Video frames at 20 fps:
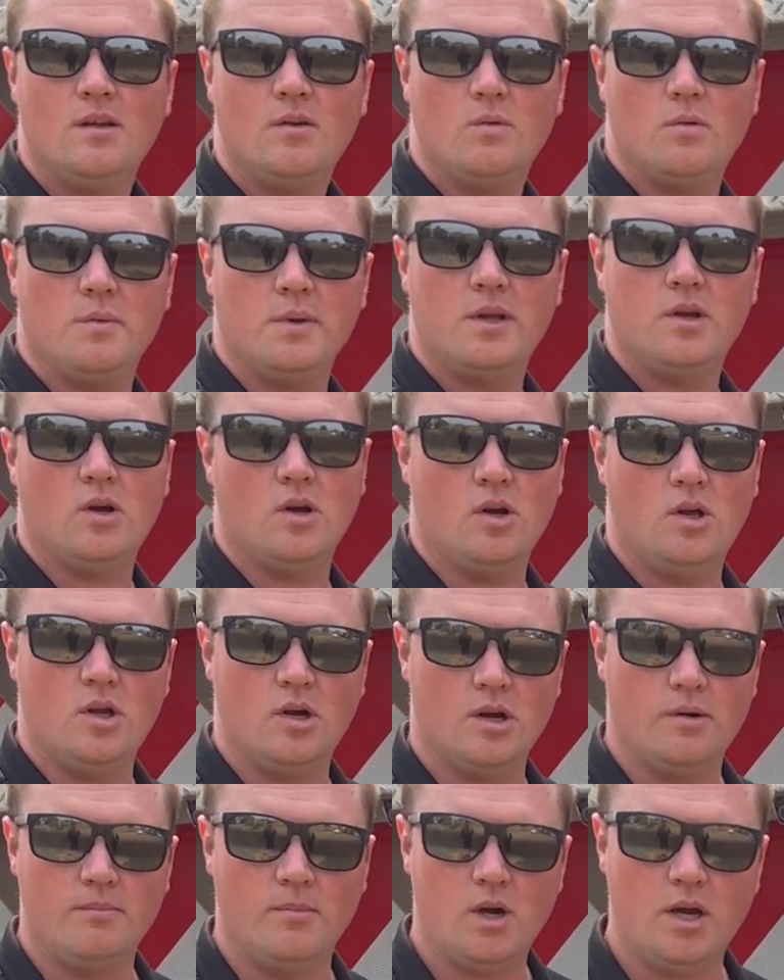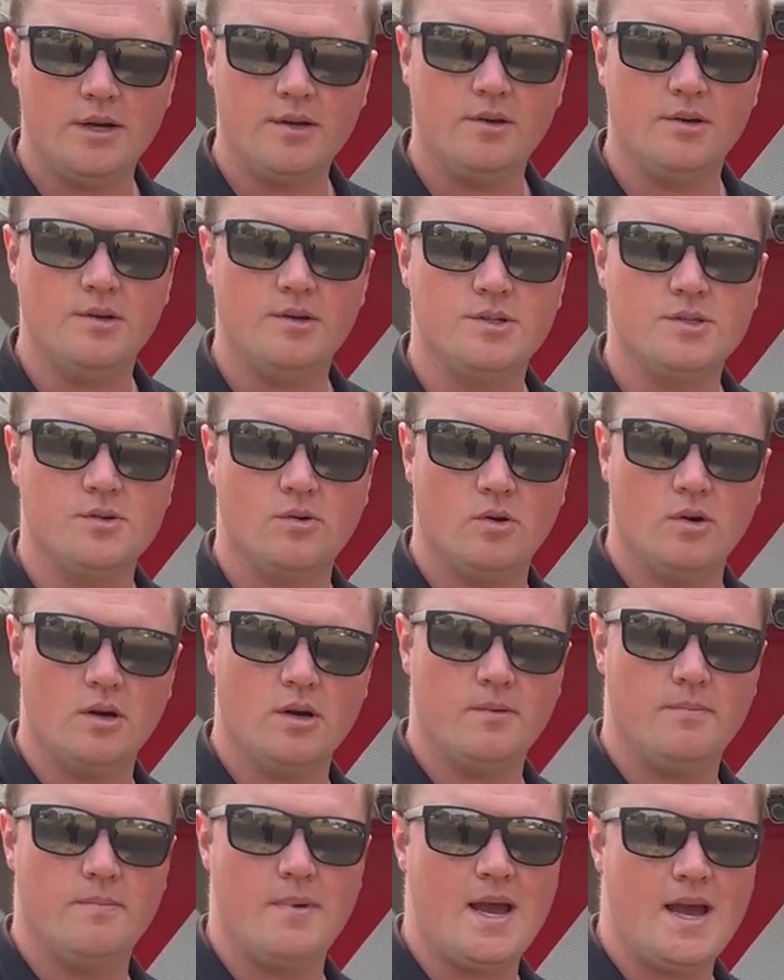what we call our monitors
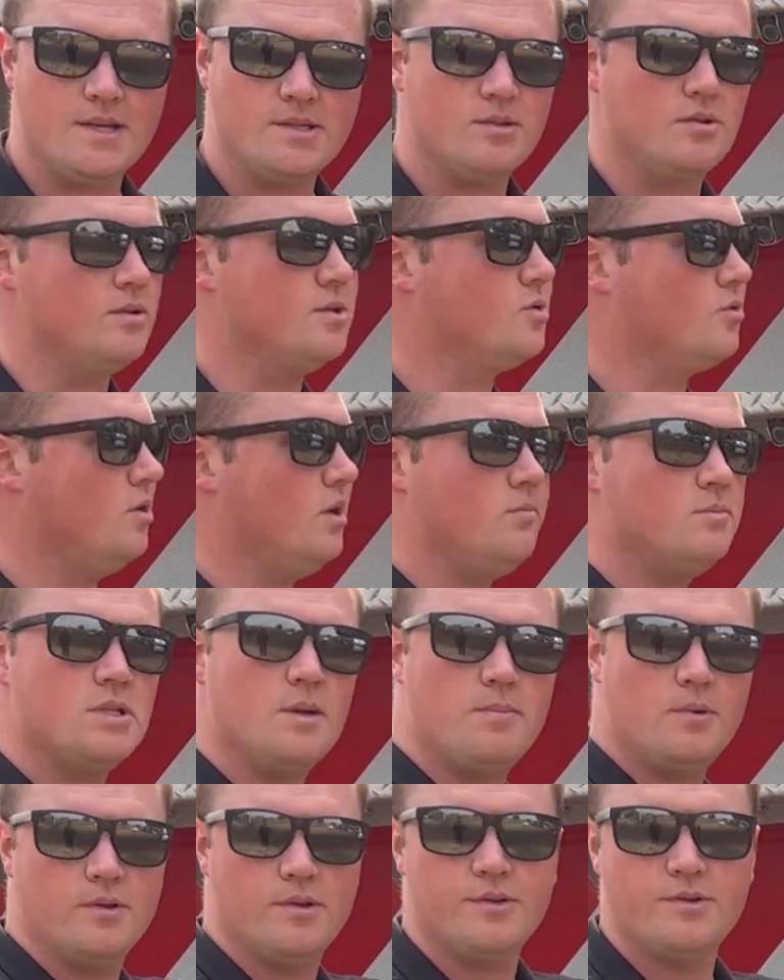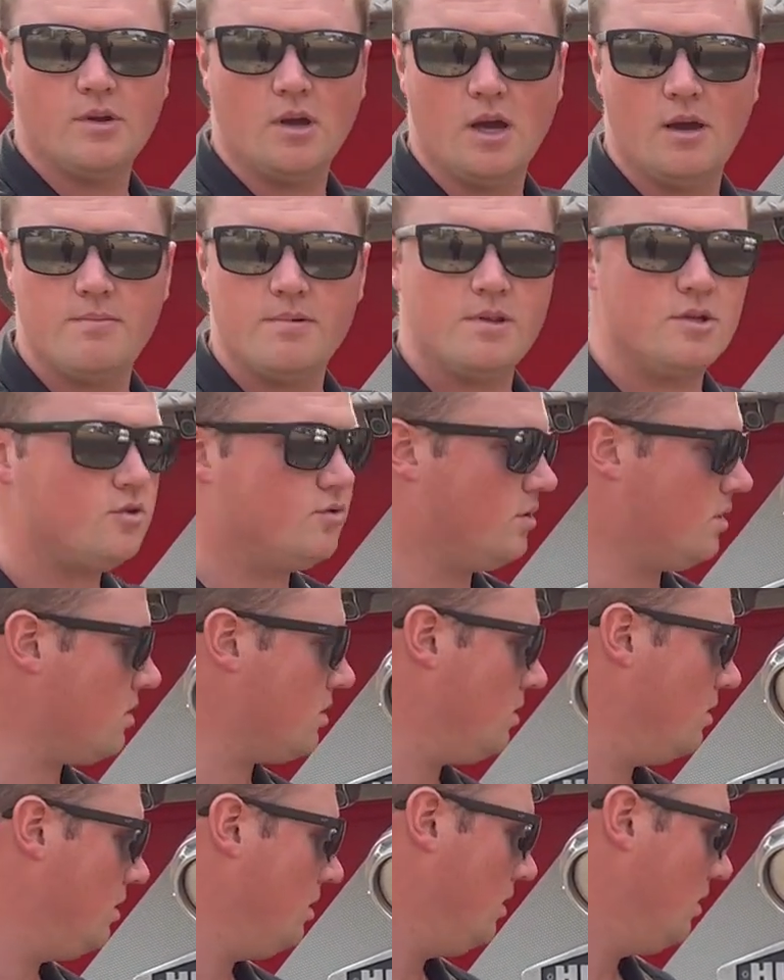or master streams up on the top of the truck,